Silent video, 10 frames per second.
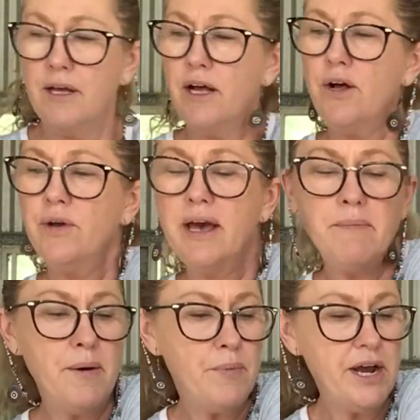I'll get my
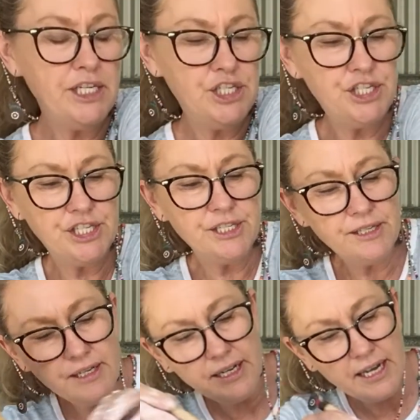brush
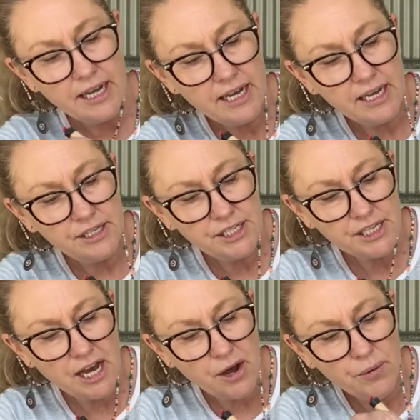and just
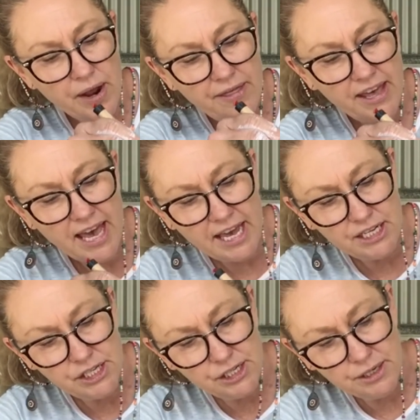go around the edge,